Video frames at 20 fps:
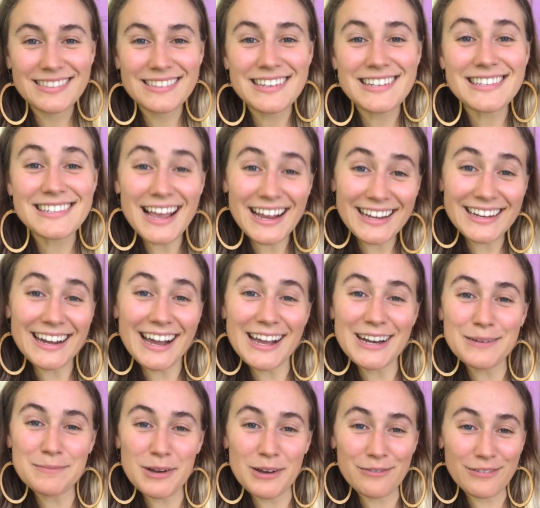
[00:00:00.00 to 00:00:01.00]
The second
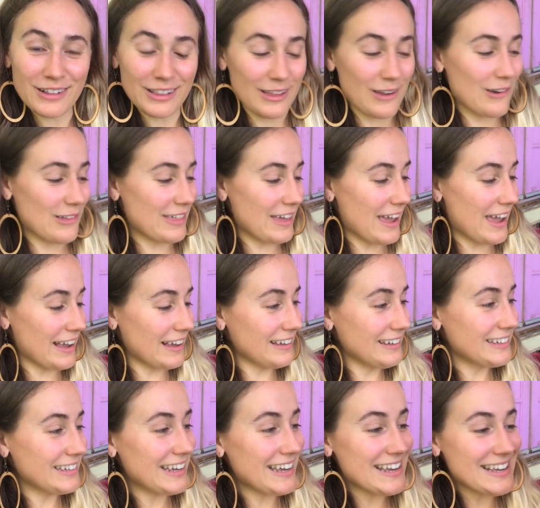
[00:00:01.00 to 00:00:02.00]
item of clothing
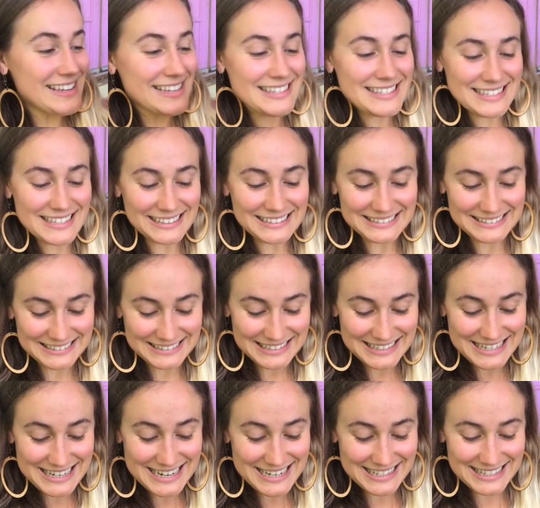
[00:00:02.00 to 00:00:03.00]
is
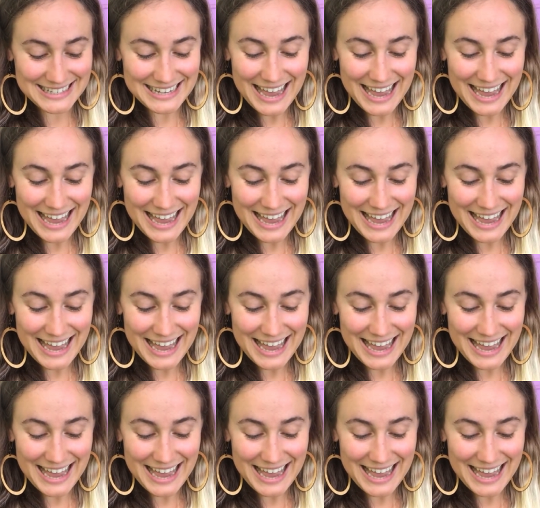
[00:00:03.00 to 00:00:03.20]
this